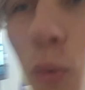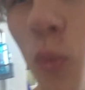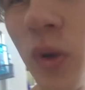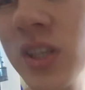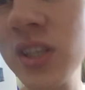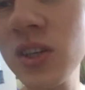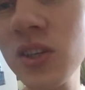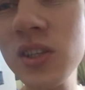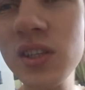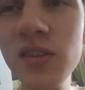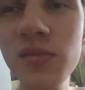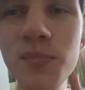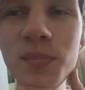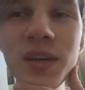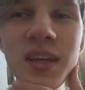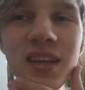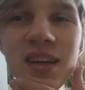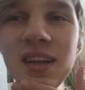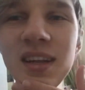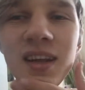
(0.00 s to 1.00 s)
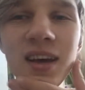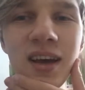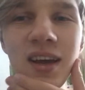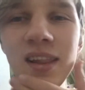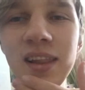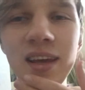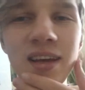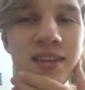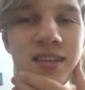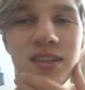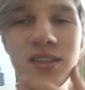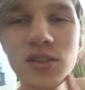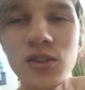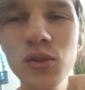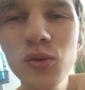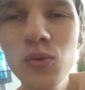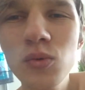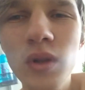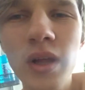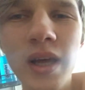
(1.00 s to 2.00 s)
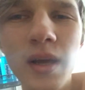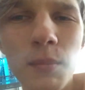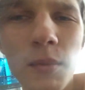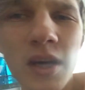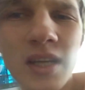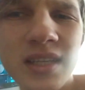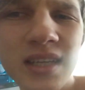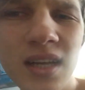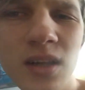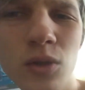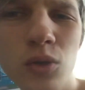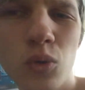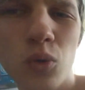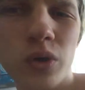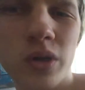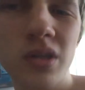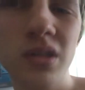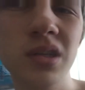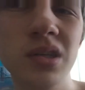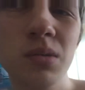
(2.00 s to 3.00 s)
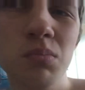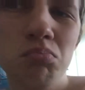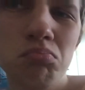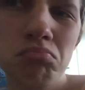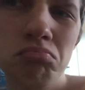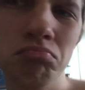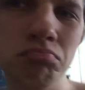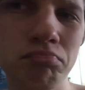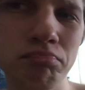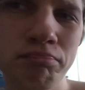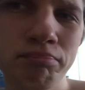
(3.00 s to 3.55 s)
whiskers have been annihilated. Do you like my deltoids? Hmm.